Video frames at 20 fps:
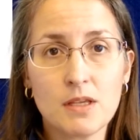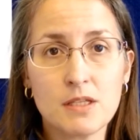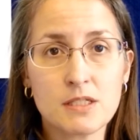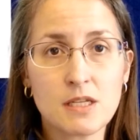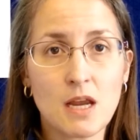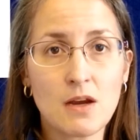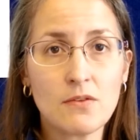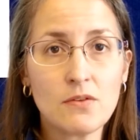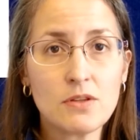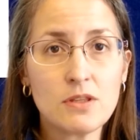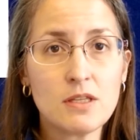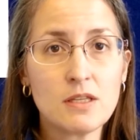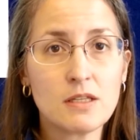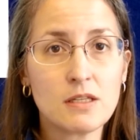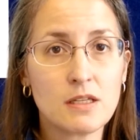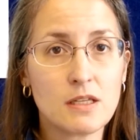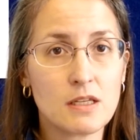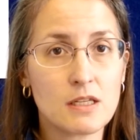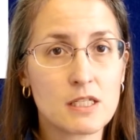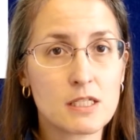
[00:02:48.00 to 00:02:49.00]
Is
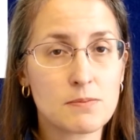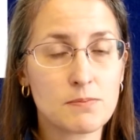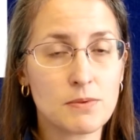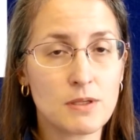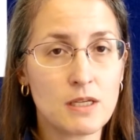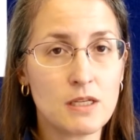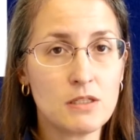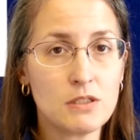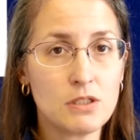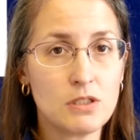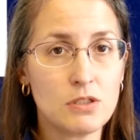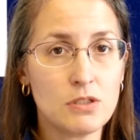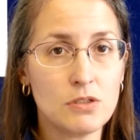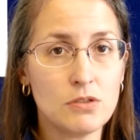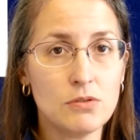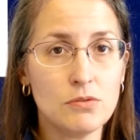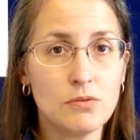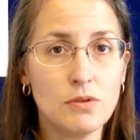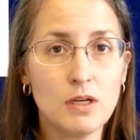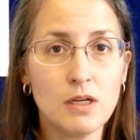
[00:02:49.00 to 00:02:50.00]
everything explained to
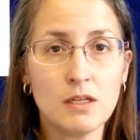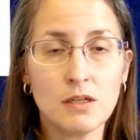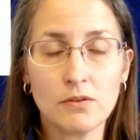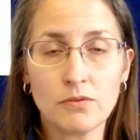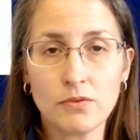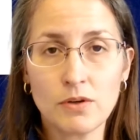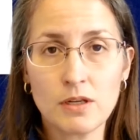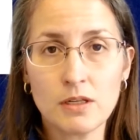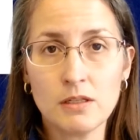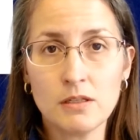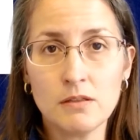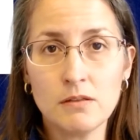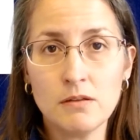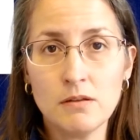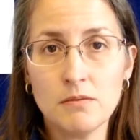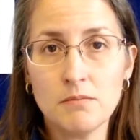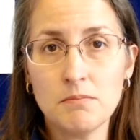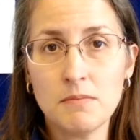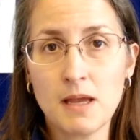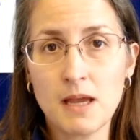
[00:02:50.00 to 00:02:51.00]
you in a
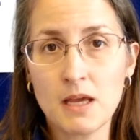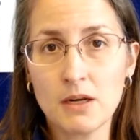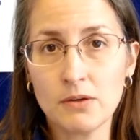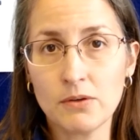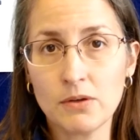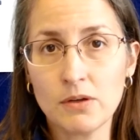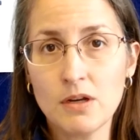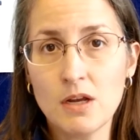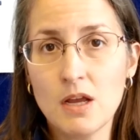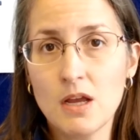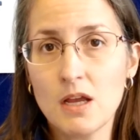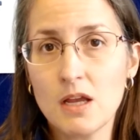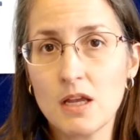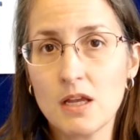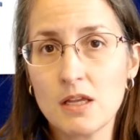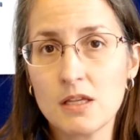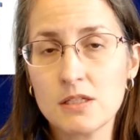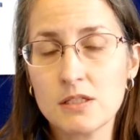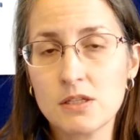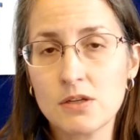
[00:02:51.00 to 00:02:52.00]
written manner?
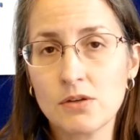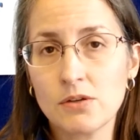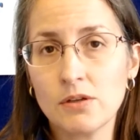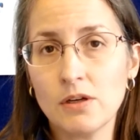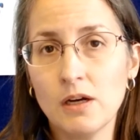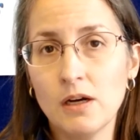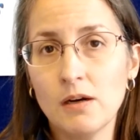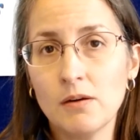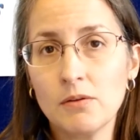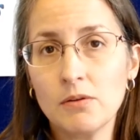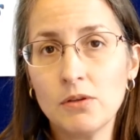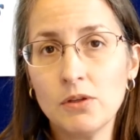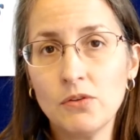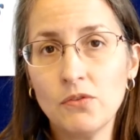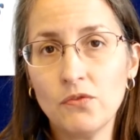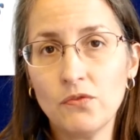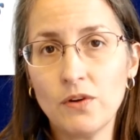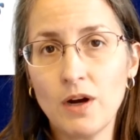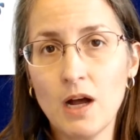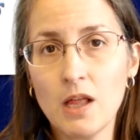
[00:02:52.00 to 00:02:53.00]
Is there a
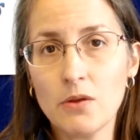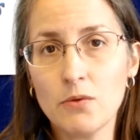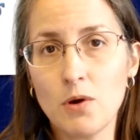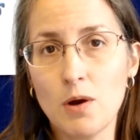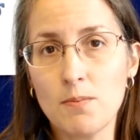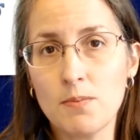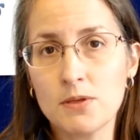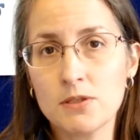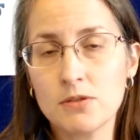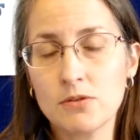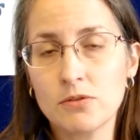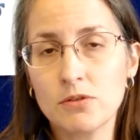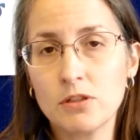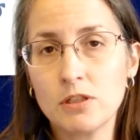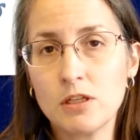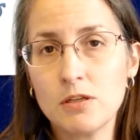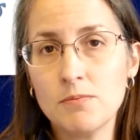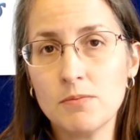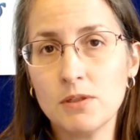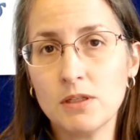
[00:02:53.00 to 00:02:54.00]
good follow-up? Is there
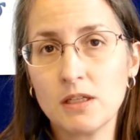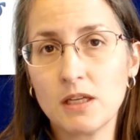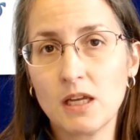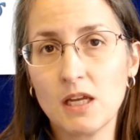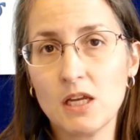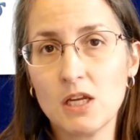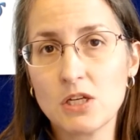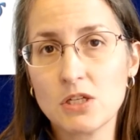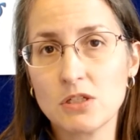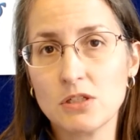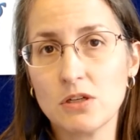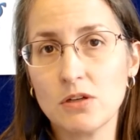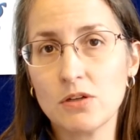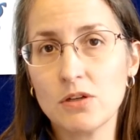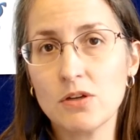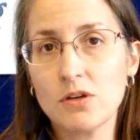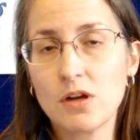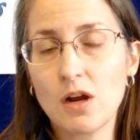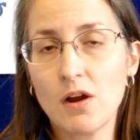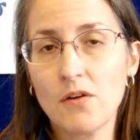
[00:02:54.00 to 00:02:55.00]
good communication?
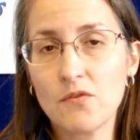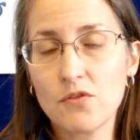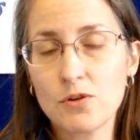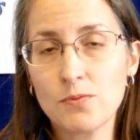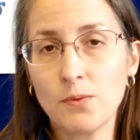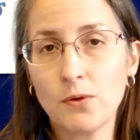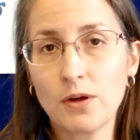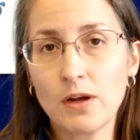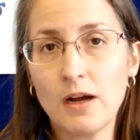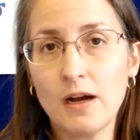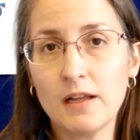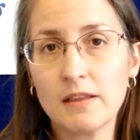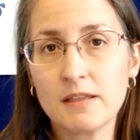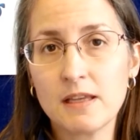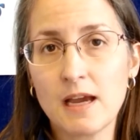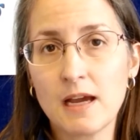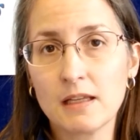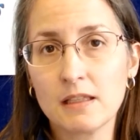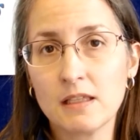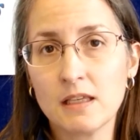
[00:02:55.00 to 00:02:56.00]
Are you comfortable
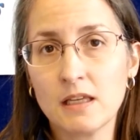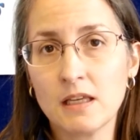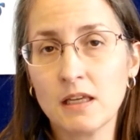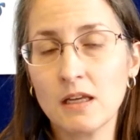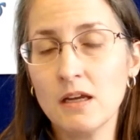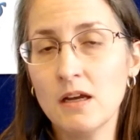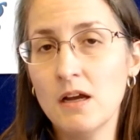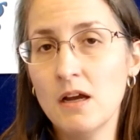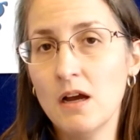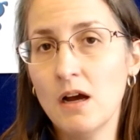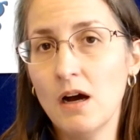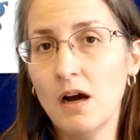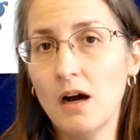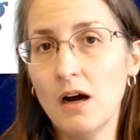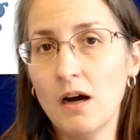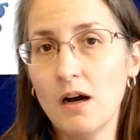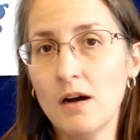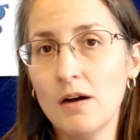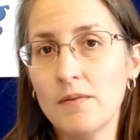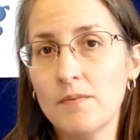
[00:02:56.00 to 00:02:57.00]
contacting
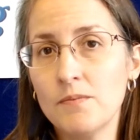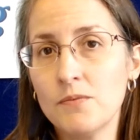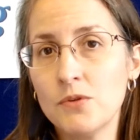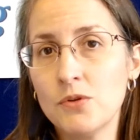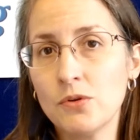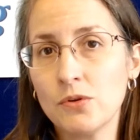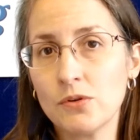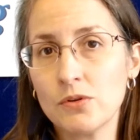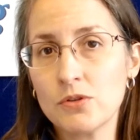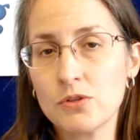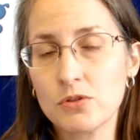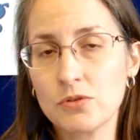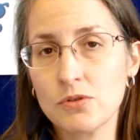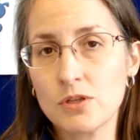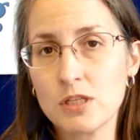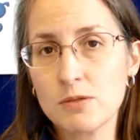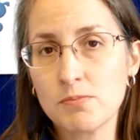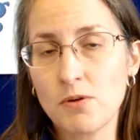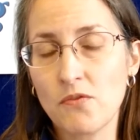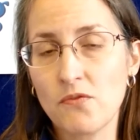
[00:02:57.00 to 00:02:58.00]
your
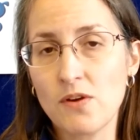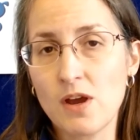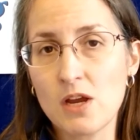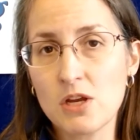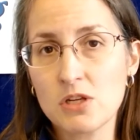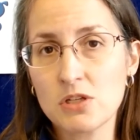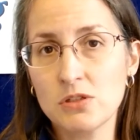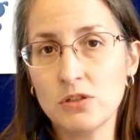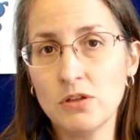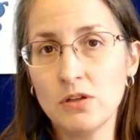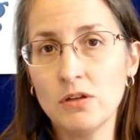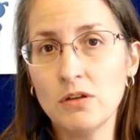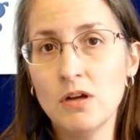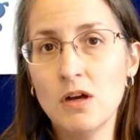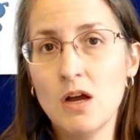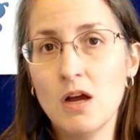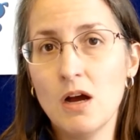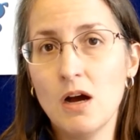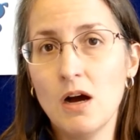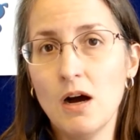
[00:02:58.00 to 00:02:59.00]
insurance
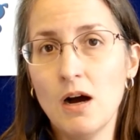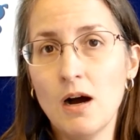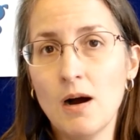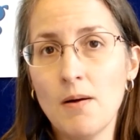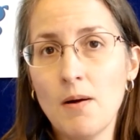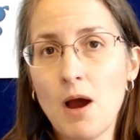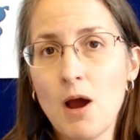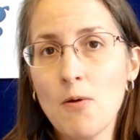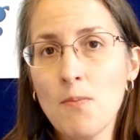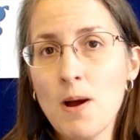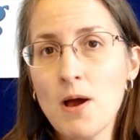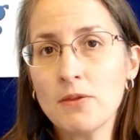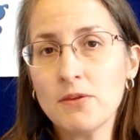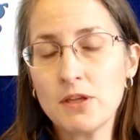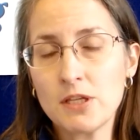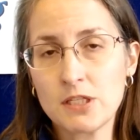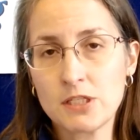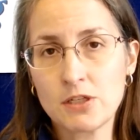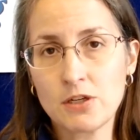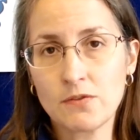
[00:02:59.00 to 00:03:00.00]
professional? How about
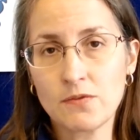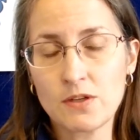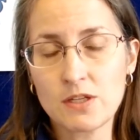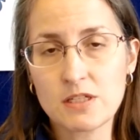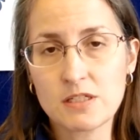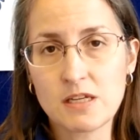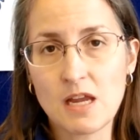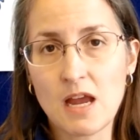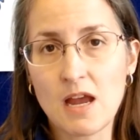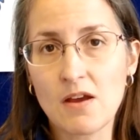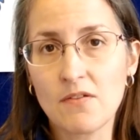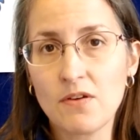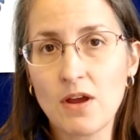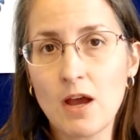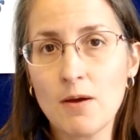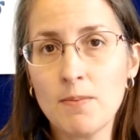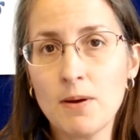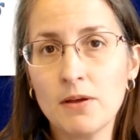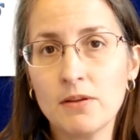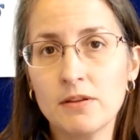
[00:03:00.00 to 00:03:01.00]
the service staff?
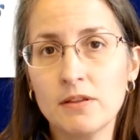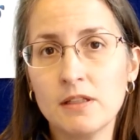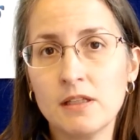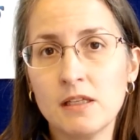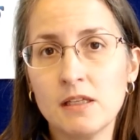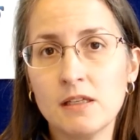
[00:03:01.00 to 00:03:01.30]
How about